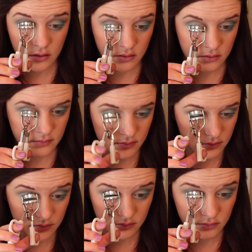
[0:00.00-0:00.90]
'Cause
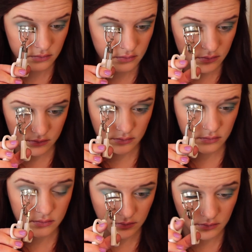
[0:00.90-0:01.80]
it's always a
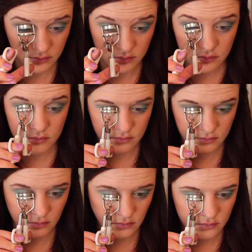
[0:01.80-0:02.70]
good
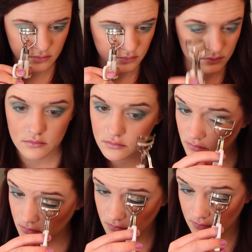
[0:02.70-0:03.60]
time. Good
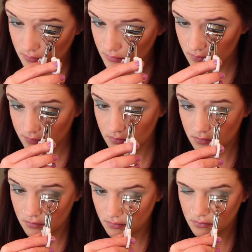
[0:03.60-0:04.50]
morning and
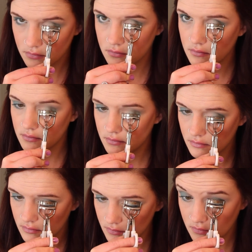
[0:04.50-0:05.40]
good
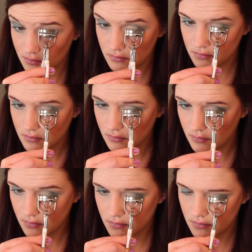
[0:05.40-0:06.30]
night.